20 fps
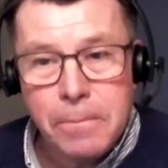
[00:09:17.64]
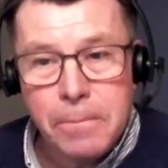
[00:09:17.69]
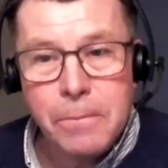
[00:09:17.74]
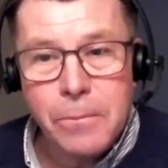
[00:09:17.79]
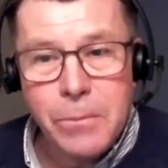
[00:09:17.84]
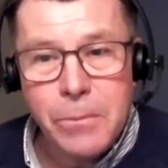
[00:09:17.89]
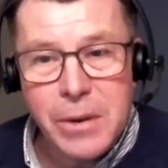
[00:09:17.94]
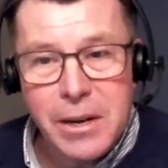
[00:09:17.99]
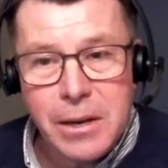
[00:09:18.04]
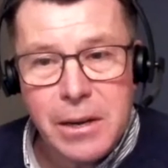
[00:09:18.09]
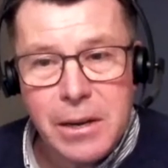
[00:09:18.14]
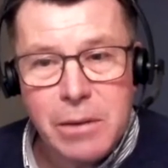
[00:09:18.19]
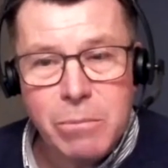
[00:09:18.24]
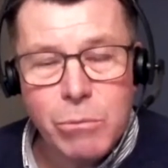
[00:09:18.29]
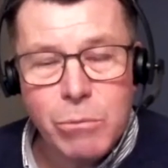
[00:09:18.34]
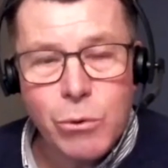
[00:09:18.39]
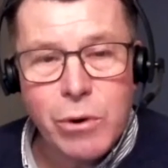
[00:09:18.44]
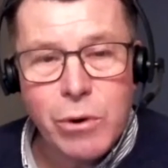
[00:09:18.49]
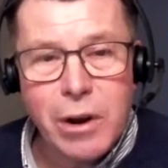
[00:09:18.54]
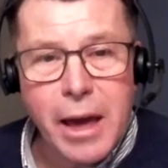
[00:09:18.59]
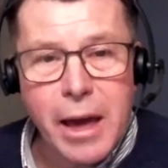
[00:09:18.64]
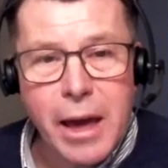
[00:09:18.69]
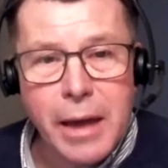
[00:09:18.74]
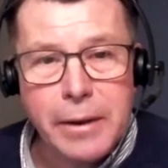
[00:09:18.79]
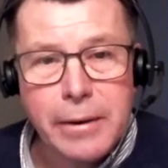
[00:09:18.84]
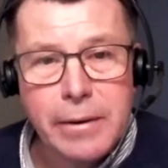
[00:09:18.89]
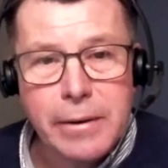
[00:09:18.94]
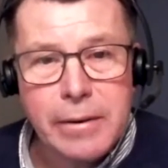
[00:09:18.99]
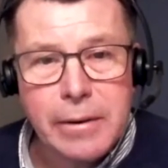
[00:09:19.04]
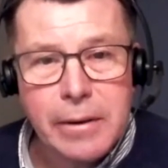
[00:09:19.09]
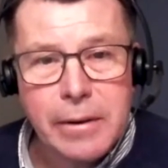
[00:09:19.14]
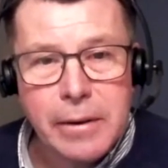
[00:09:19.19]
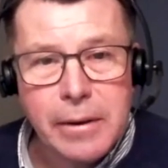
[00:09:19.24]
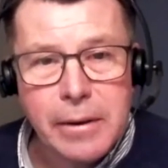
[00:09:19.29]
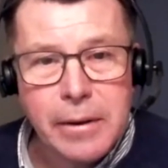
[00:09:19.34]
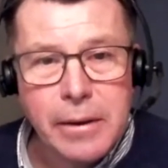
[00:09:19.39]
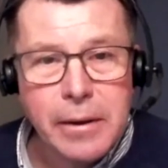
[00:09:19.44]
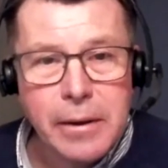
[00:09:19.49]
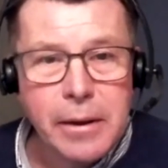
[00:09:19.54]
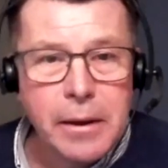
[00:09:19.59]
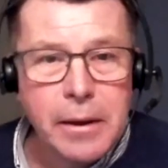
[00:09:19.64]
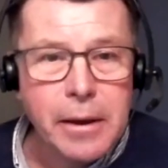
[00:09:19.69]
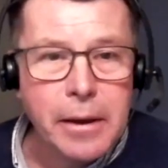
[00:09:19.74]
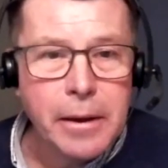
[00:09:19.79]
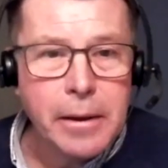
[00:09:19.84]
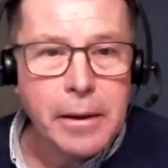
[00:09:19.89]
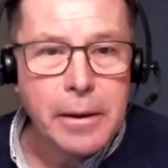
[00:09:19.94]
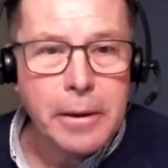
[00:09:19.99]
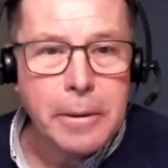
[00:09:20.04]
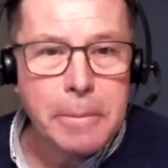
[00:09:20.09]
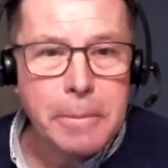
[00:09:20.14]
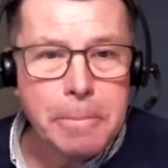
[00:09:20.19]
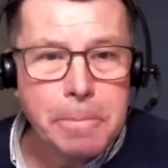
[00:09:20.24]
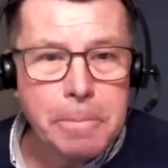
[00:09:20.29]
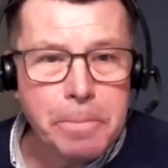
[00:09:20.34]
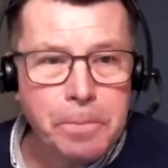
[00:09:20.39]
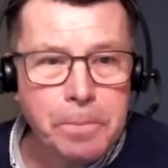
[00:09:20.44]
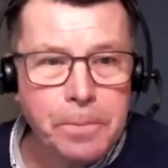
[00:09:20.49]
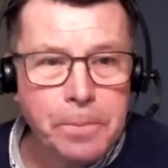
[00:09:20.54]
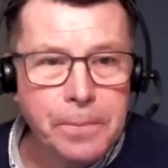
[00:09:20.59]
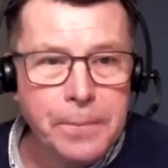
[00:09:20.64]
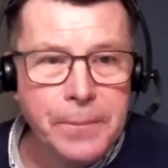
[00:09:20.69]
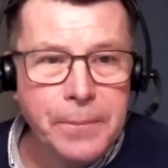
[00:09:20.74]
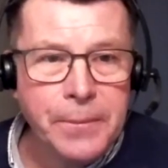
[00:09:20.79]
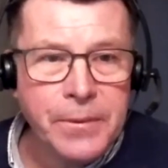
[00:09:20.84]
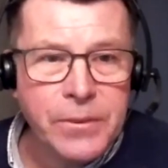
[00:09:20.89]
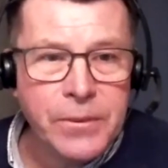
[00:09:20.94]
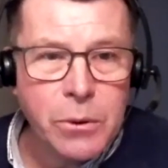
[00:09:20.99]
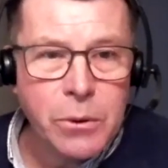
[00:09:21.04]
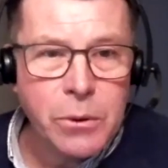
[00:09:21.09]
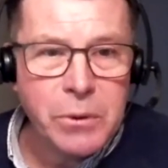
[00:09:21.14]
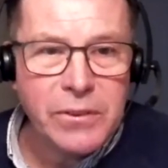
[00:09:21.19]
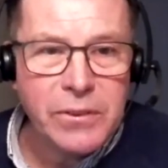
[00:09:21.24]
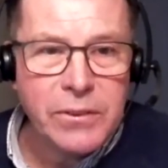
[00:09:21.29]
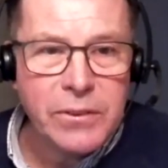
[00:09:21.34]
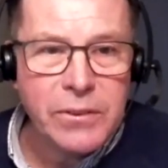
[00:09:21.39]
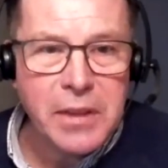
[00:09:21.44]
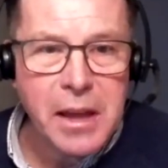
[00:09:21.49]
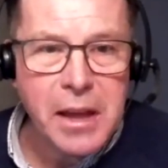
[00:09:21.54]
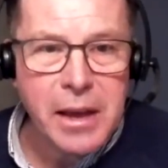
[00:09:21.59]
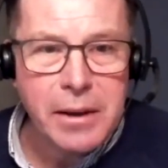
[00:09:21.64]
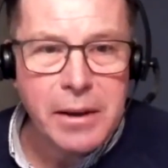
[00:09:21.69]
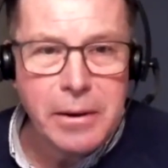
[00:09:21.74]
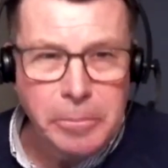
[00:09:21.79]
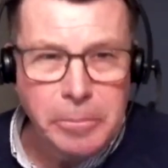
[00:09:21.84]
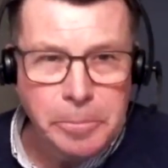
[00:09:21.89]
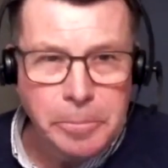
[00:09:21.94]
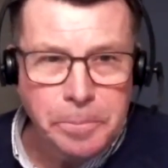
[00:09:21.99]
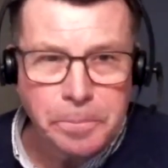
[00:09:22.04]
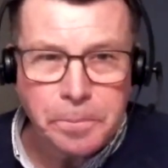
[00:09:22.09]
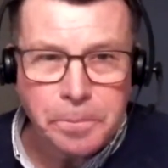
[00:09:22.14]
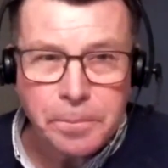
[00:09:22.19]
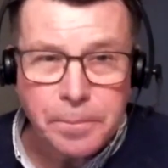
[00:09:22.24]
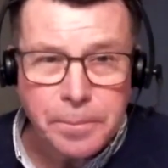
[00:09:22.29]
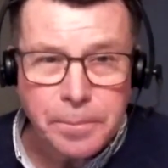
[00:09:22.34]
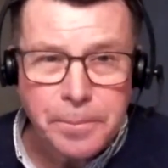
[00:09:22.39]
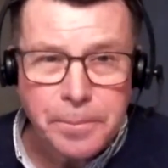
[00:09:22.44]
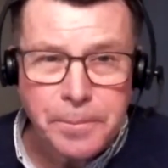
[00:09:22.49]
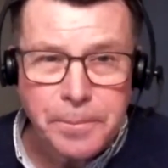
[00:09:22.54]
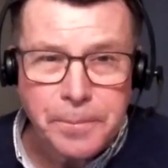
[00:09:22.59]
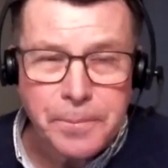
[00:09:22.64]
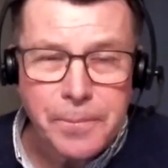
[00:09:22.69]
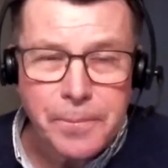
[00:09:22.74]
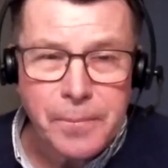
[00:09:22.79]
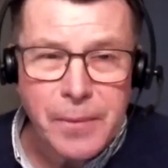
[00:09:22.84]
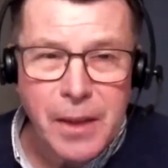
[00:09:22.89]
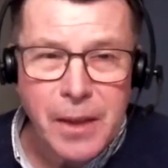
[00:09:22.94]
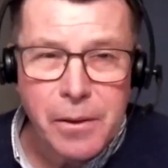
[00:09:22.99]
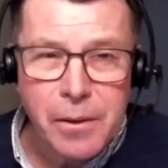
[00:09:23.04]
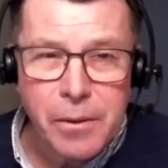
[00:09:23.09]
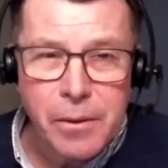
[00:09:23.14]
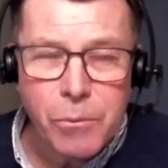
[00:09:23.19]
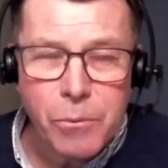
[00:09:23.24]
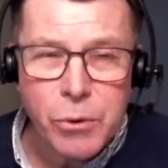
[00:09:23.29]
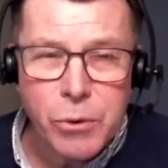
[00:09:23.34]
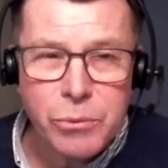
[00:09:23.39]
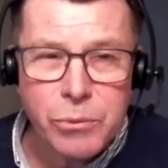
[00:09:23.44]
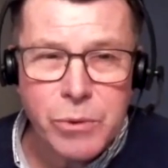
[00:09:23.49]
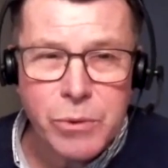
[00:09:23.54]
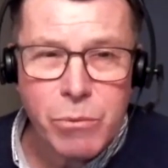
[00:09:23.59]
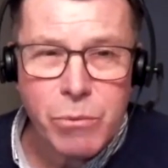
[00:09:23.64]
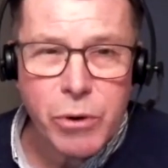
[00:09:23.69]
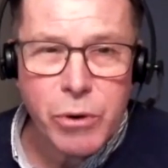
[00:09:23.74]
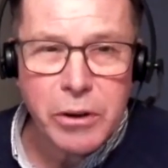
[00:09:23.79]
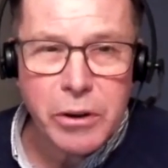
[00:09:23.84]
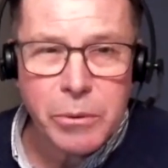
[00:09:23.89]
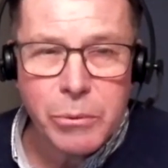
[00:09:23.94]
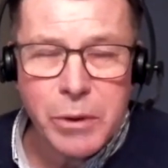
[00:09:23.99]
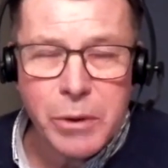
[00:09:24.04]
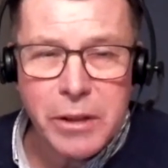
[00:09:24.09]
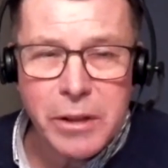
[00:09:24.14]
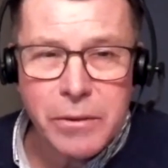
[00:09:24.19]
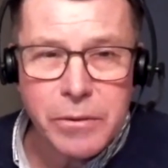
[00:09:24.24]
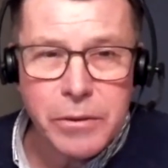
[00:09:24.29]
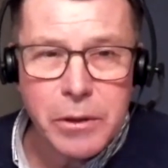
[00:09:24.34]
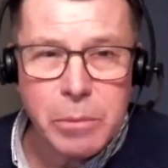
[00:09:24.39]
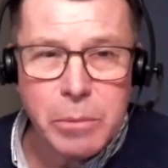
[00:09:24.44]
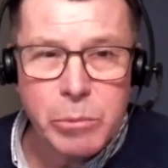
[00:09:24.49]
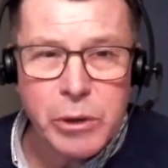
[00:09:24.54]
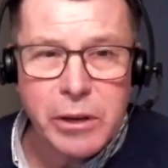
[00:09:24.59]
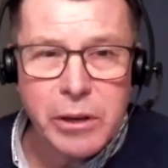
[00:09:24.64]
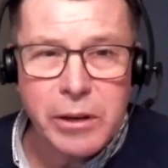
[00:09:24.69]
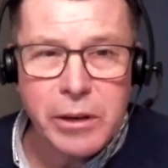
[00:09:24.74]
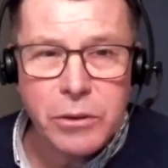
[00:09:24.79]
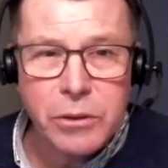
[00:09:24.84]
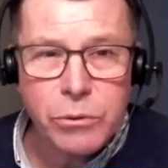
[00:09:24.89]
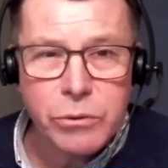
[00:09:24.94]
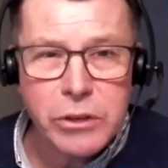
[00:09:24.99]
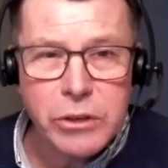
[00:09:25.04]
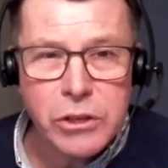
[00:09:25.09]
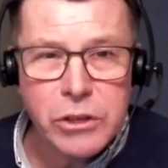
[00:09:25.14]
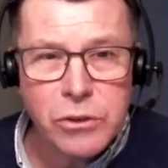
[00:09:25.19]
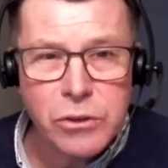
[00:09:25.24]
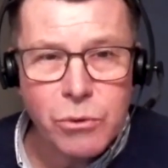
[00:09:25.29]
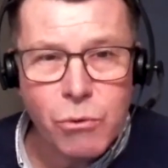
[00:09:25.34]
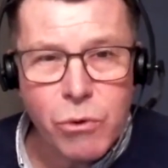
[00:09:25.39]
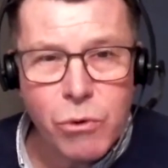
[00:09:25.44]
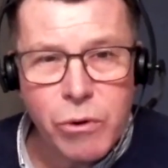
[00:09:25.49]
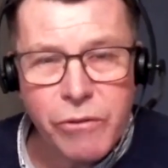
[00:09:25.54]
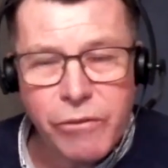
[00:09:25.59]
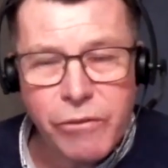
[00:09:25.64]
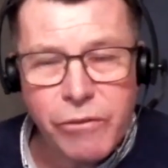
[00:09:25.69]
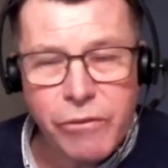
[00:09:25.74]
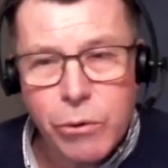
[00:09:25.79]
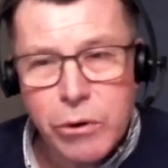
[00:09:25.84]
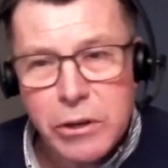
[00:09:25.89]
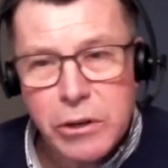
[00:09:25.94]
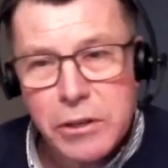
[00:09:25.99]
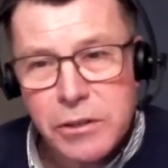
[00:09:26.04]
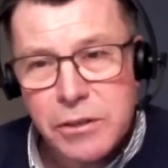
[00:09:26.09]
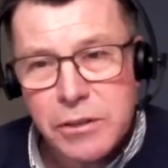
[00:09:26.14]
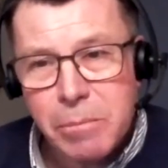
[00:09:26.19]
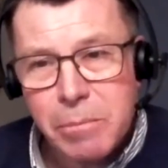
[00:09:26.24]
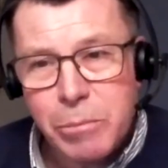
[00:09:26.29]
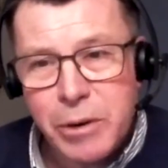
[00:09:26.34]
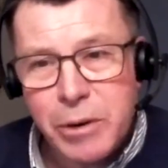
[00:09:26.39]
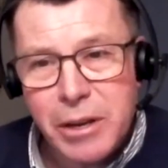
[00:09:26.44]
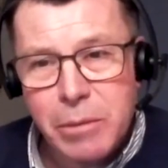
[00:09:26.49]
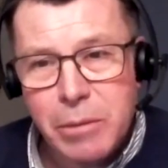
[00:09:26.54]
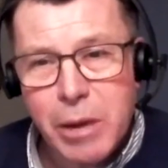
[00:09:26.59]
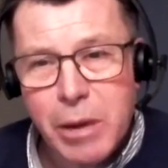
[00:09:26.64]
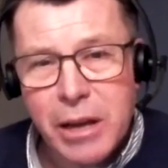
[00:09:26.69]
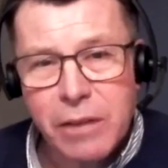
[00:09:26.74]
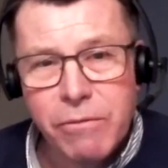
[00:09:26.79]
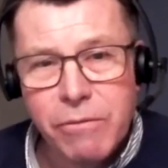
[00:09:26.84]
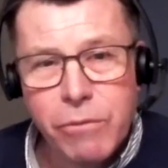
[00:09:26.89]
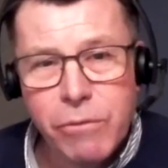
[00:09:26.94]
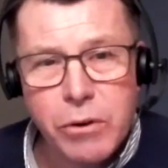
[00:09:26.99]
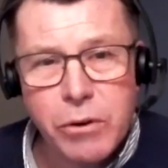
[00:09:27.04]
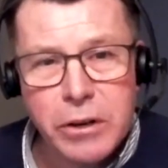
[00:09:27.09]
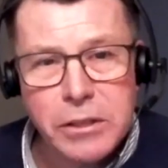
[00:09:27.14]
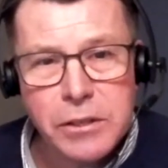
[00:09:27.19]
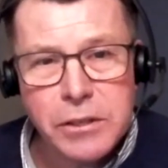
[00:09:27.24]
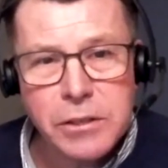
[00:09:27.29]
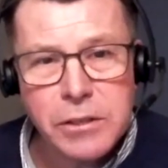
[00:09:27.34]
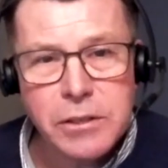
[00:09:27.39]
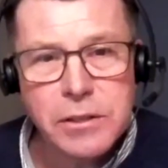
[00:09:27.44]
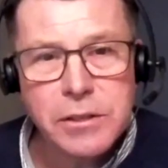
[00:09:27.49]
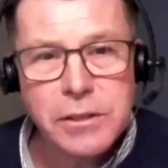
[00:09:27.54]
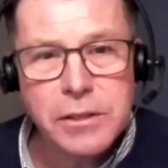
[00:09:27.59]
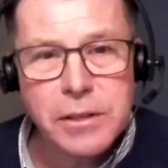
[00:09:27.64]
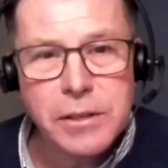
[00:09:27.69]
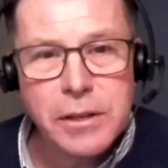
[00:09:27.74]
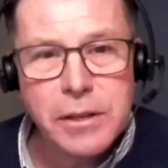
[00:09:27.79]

we need more land. Um, so instead, what we work with typically to restore forests and bring back forests,